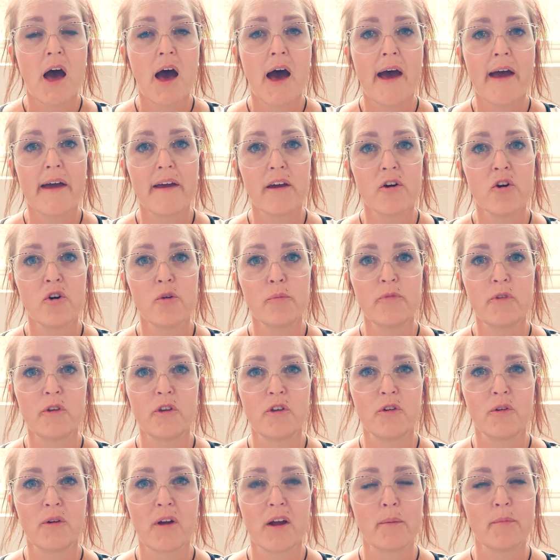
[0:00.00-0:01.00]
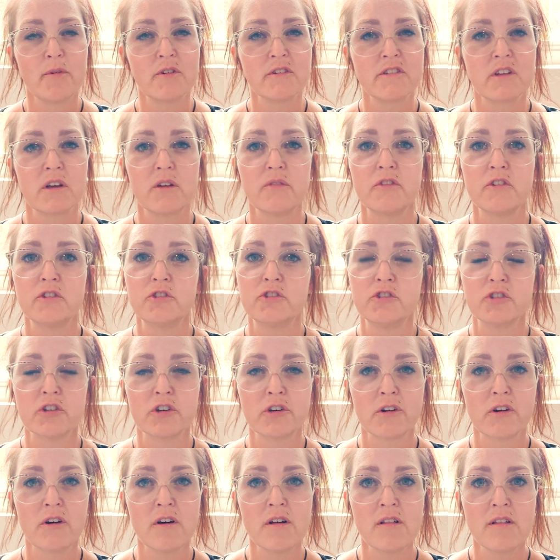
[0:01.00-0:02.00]
I hope that you'll grab yourself a
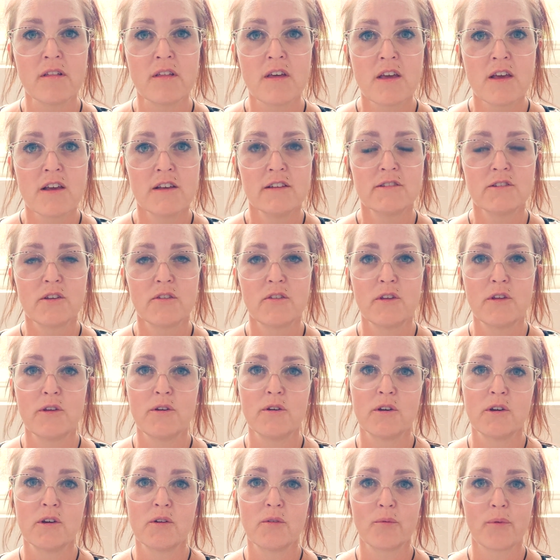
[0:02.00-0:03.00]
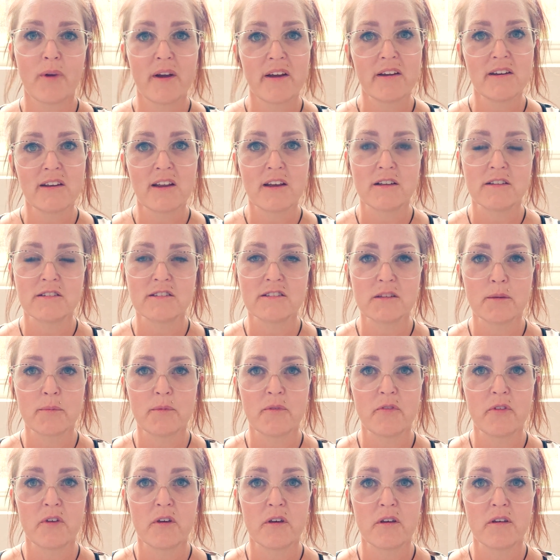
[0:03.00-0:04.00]
journal so that you can write down some
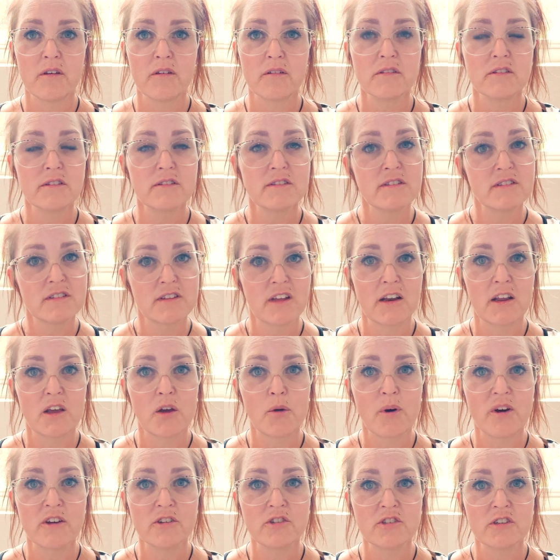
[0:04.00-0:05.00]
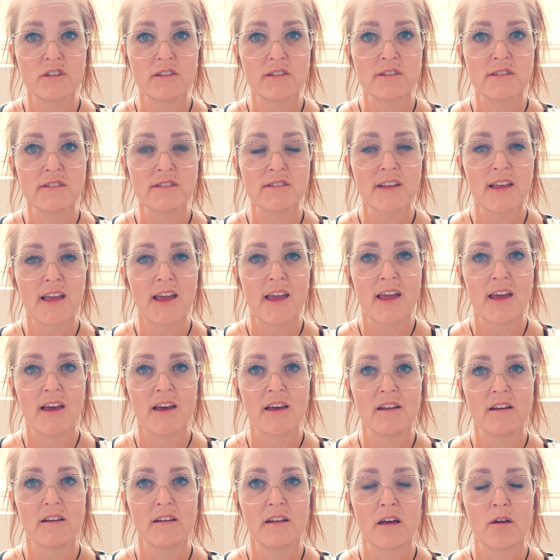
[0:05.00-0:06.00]
of the study questions
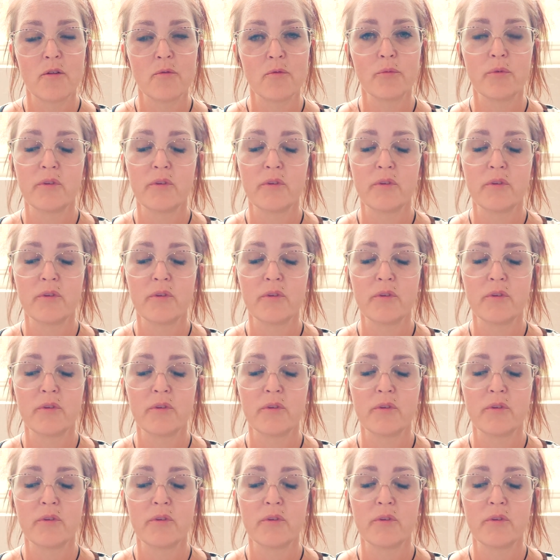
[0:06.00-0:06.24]
and um,